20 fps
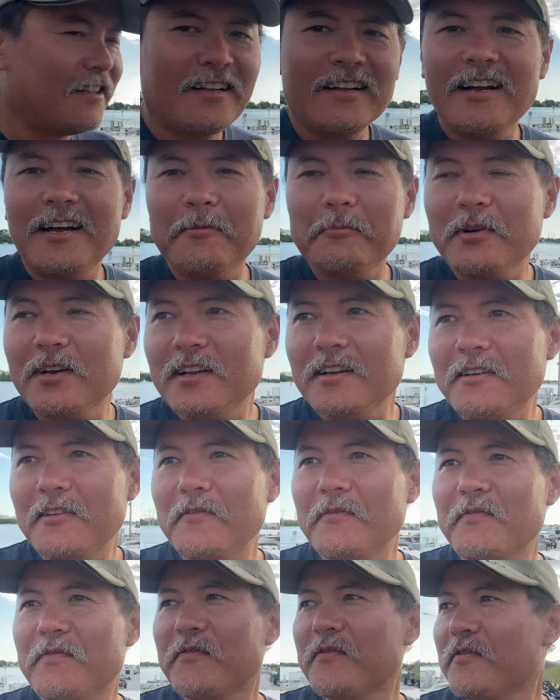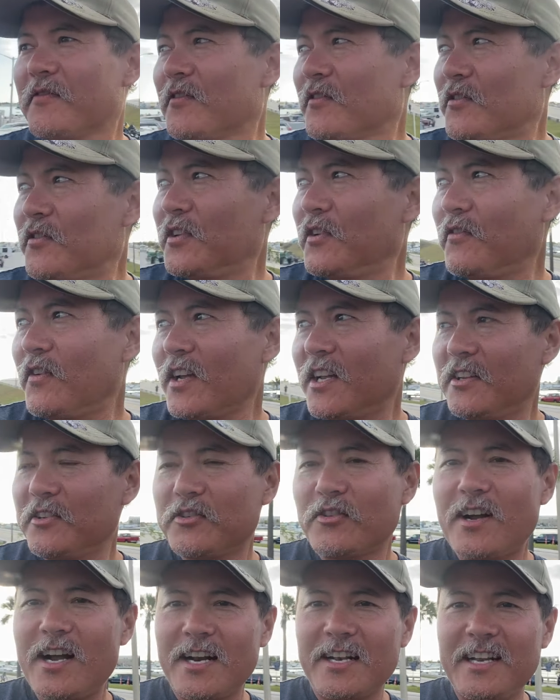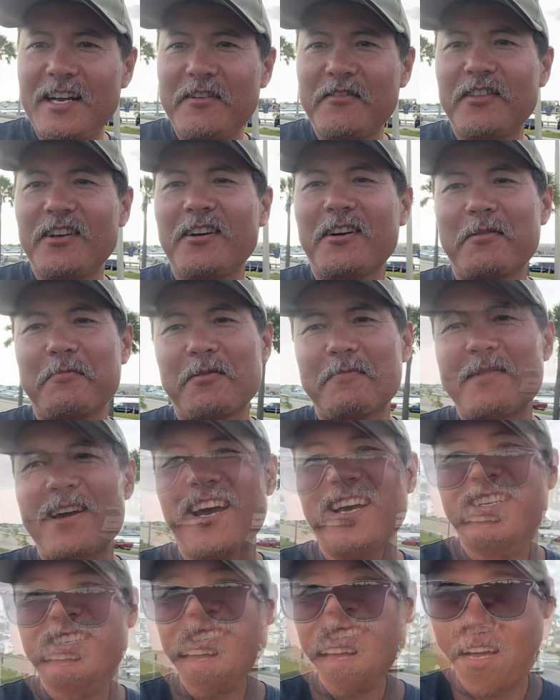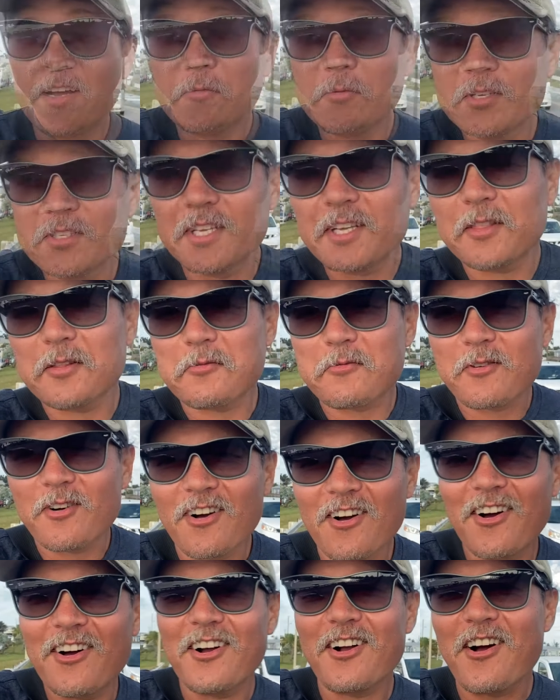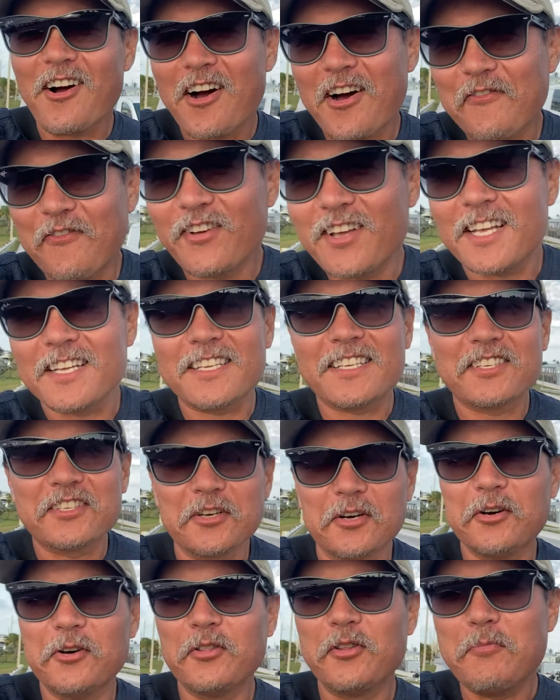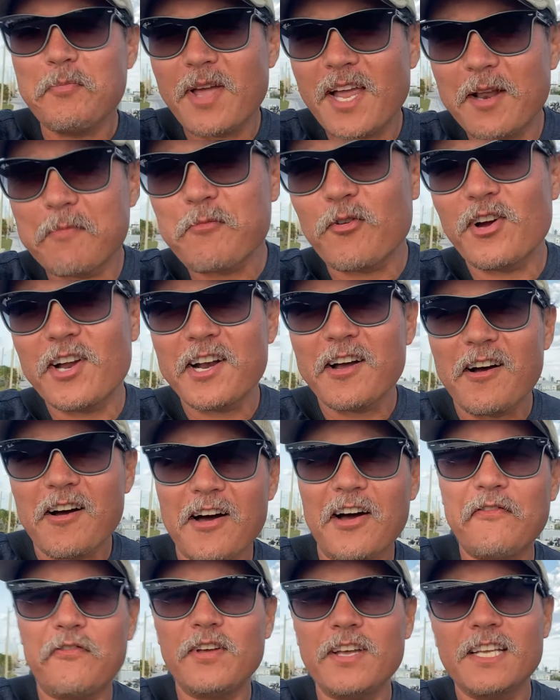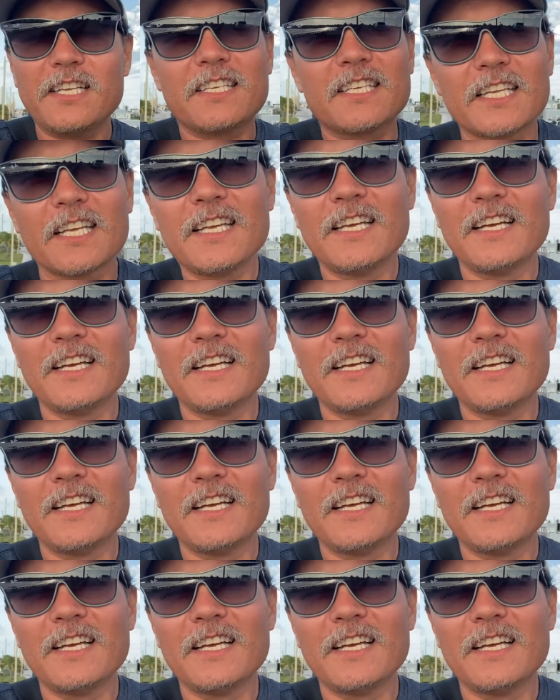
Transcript: I'm gonna see if I can track down the harbor master. I was at the wrong office. So the main marina office,